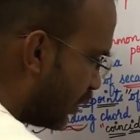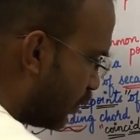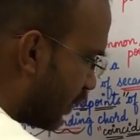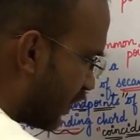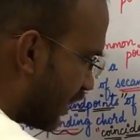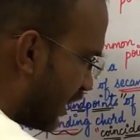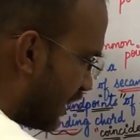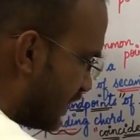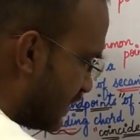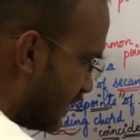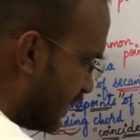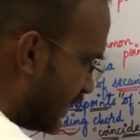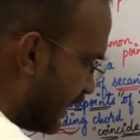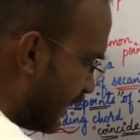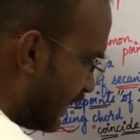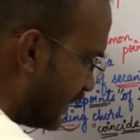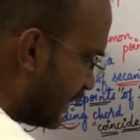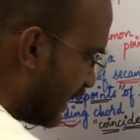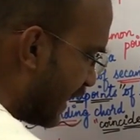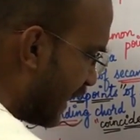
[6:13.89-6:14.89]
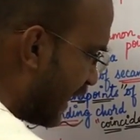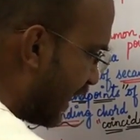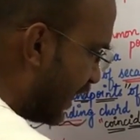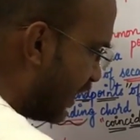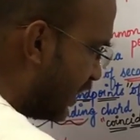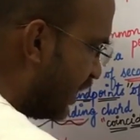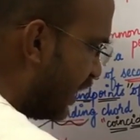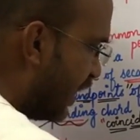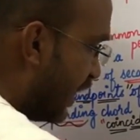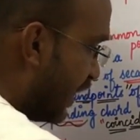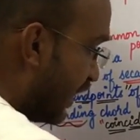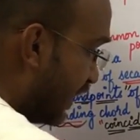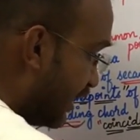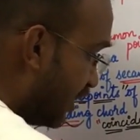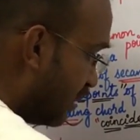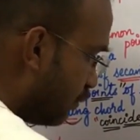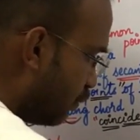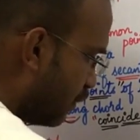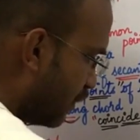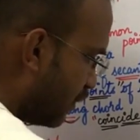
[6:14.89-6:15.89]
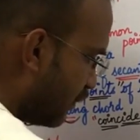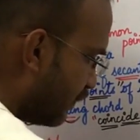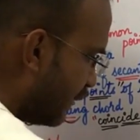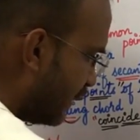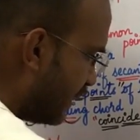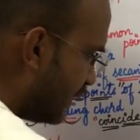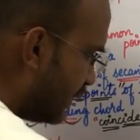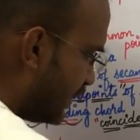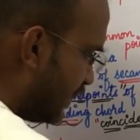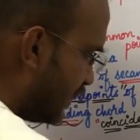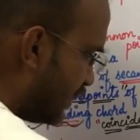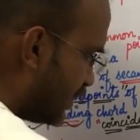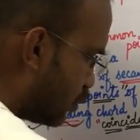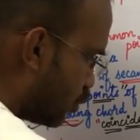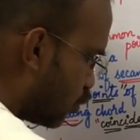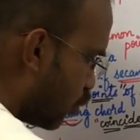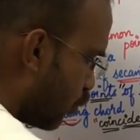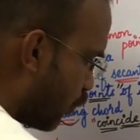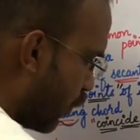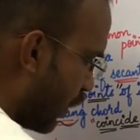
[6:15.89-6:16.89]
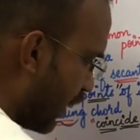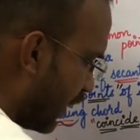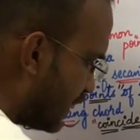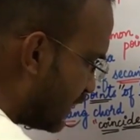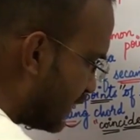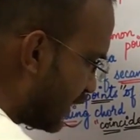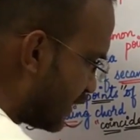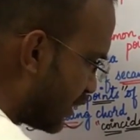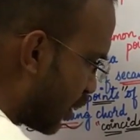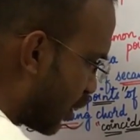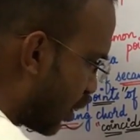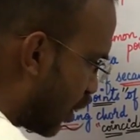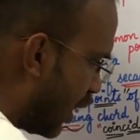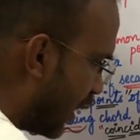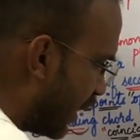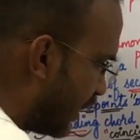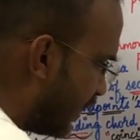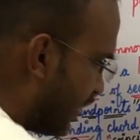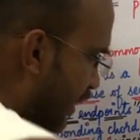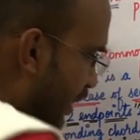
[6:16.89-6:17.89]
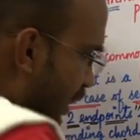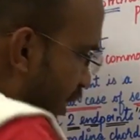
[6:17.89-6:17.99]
you are considering the line in between these 2 points as a chord.